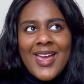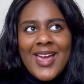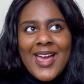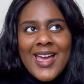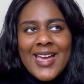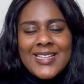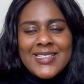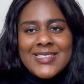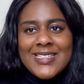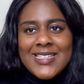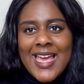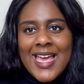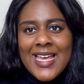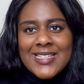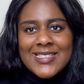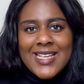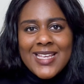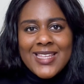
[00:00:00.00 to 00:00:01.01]
And
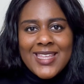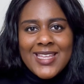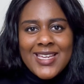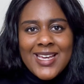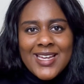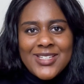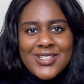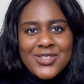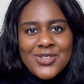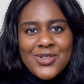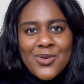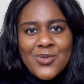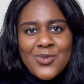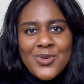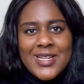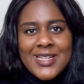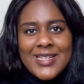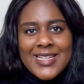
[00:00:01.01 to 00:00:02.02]
yes, I think I just
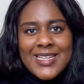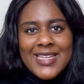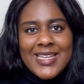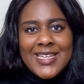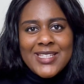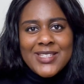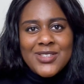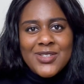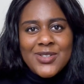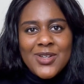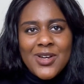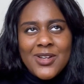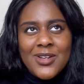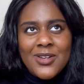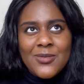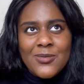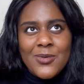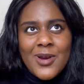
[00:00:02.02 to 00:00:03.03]
got really into
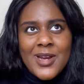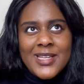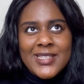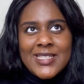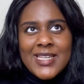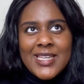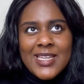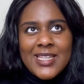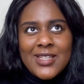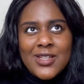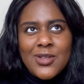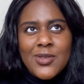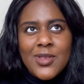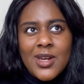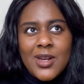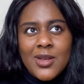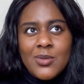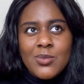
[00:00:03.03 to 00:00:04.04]
kind of writing and knew
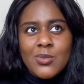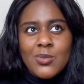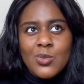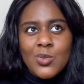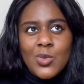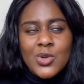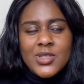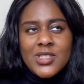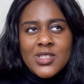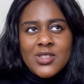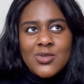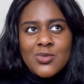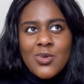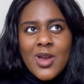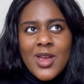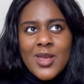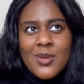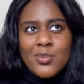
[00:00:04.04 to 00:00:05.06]
that I wanted to
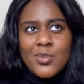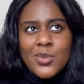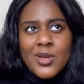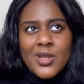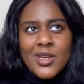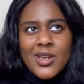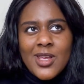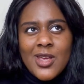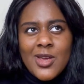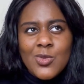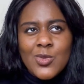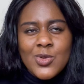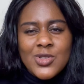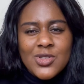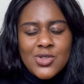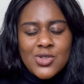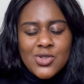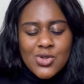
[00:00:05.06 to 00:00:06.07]
write, but
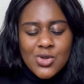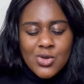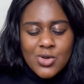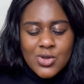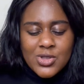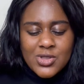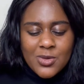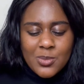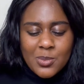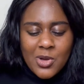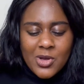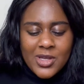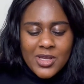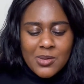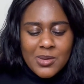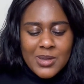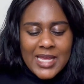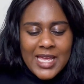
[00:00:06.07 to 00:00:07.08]
wasn't sure. So
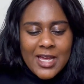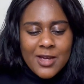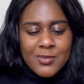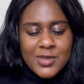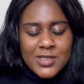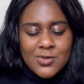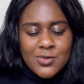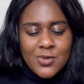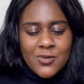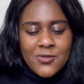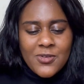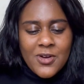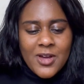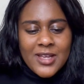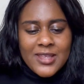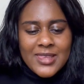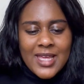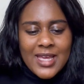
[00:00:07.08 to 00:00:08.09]
blogging really helped me to
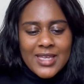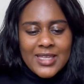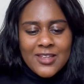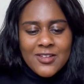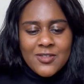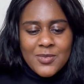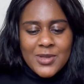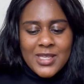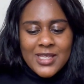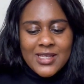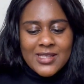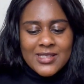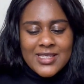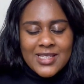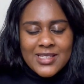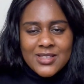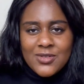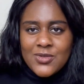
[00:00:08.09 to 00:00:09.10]
refine that and give me a
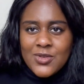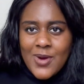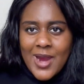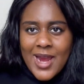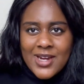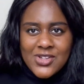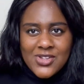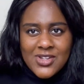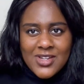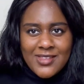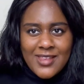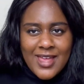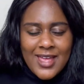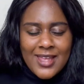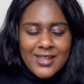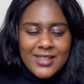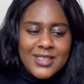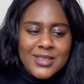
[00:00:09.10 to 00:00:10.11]
sense of direction in
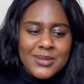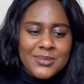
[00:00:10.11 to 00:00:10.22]
that.